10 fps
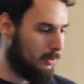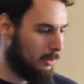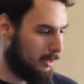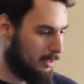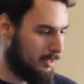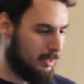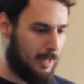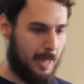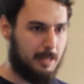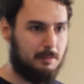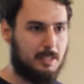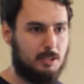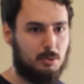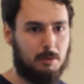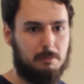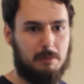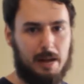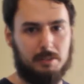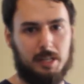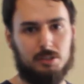or any of these sort of
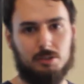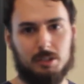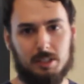foundational